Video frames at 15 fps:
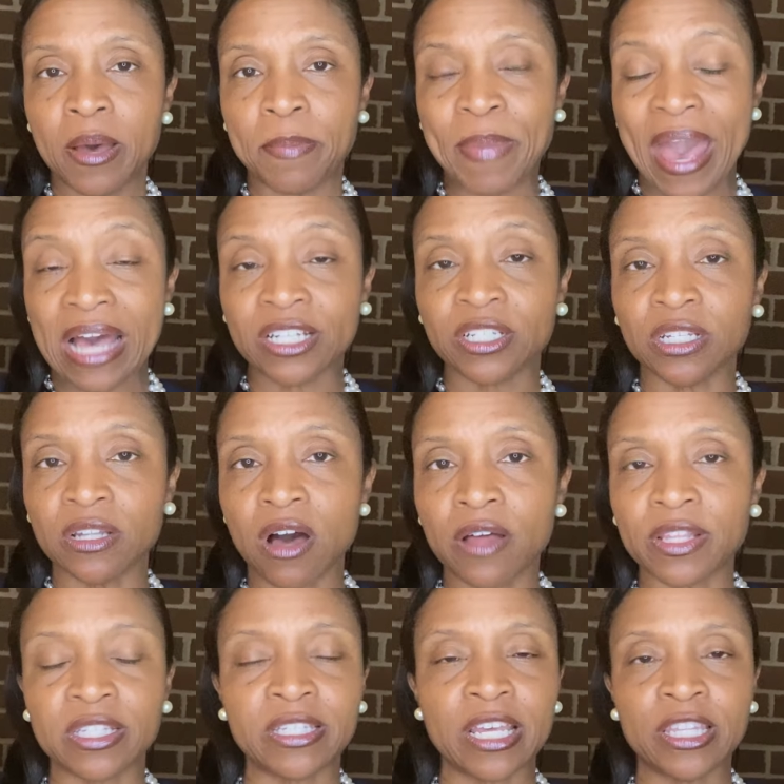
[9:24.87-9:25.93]
passed a law
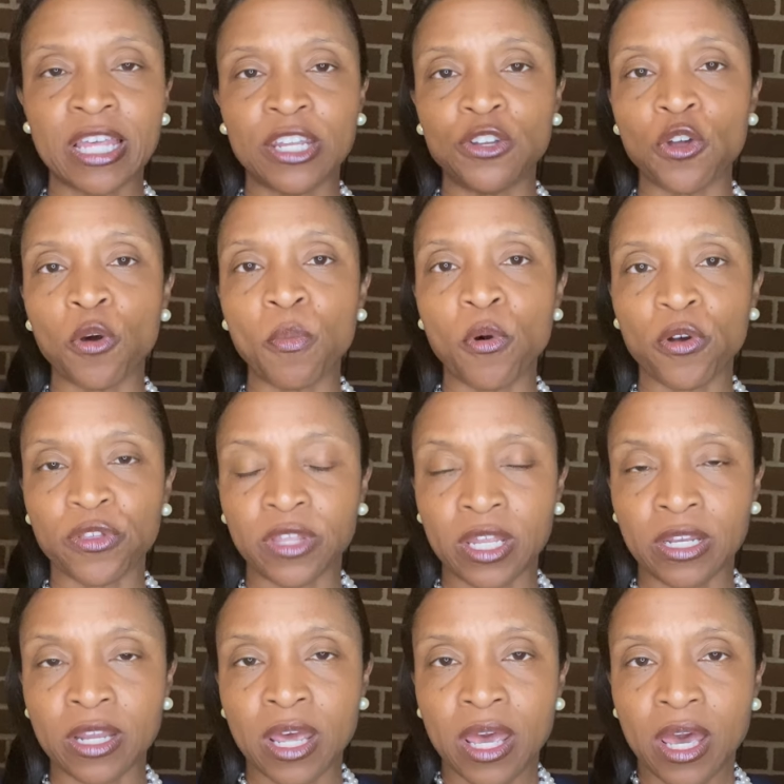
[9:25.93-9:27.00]
that said that no more
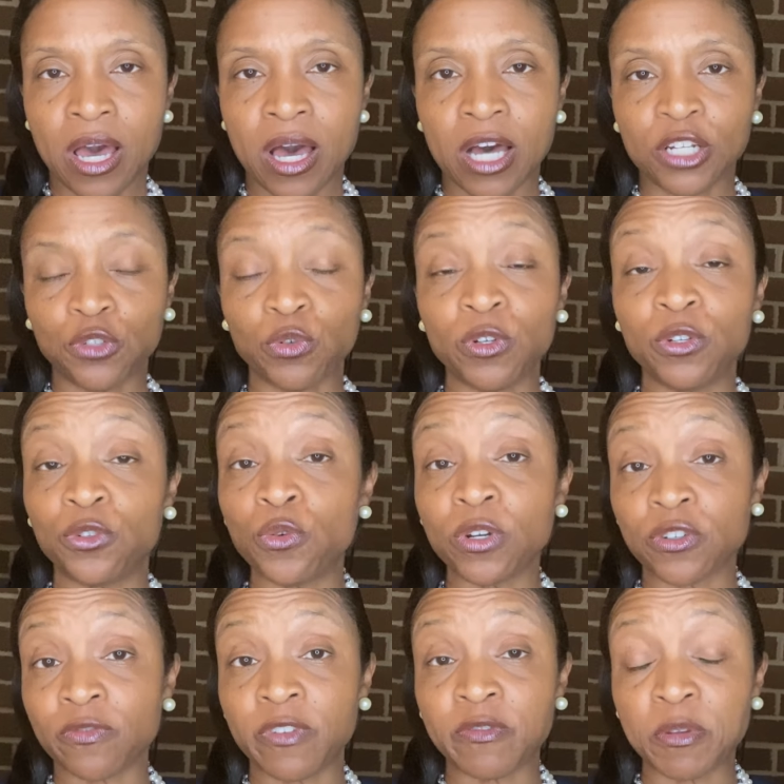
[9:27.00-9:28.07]
than
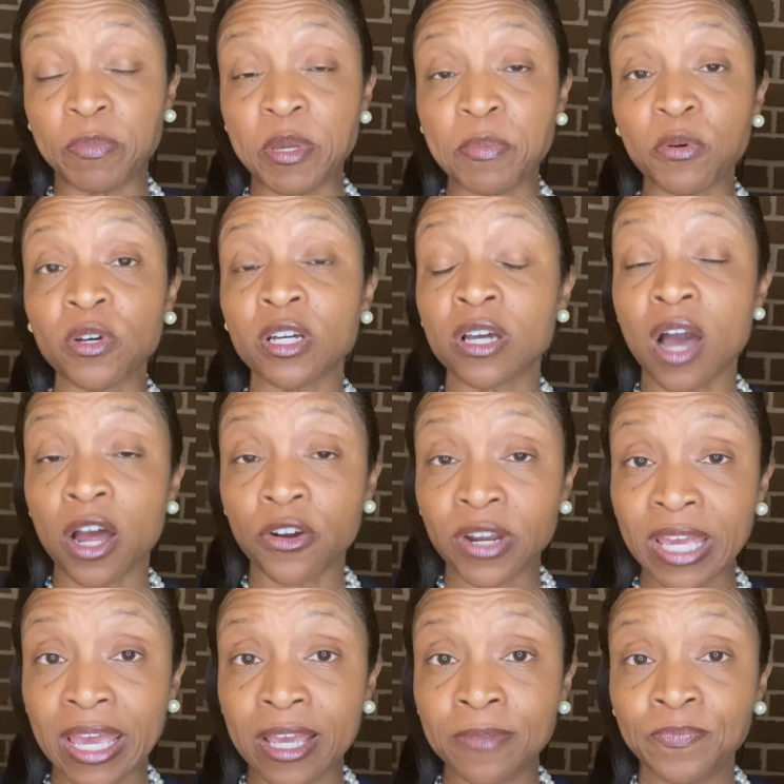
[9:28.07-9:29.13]
250 people could
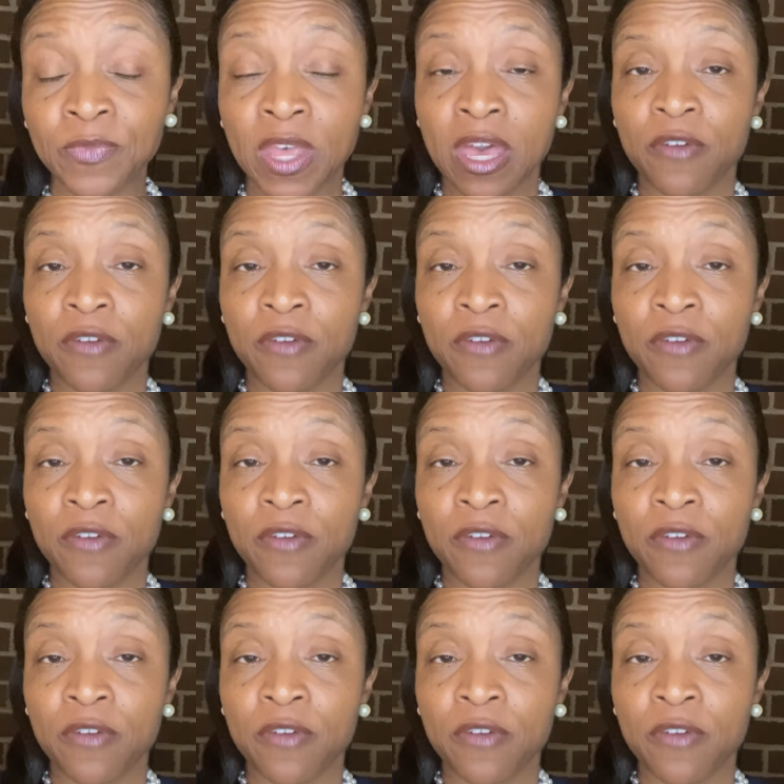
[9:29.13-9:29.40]
congregate.